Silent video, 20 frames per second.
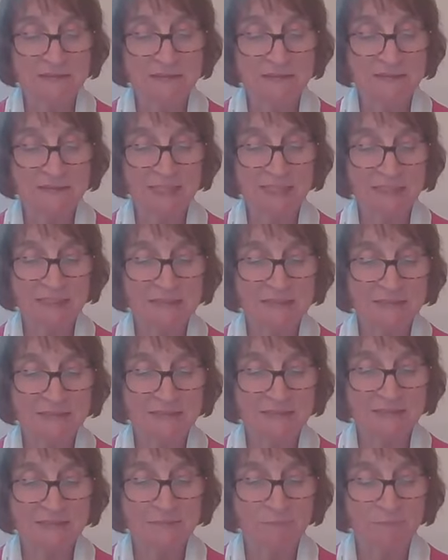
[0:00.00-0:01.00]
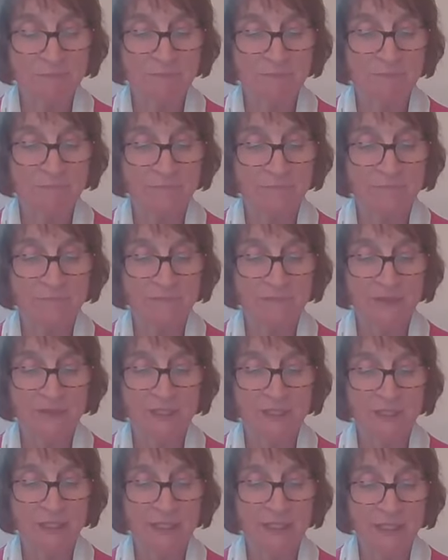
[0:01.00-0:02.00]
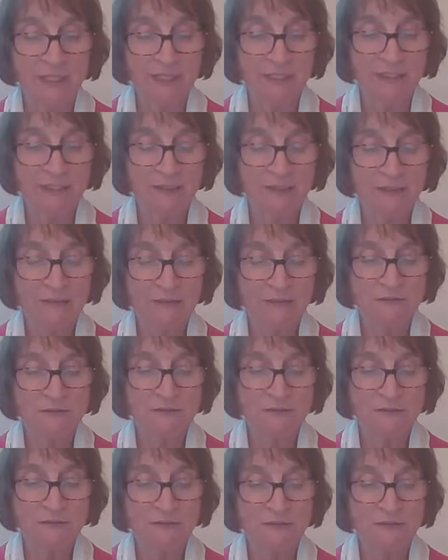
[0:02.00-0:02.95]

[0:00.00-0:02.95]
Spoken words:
sadness, anger,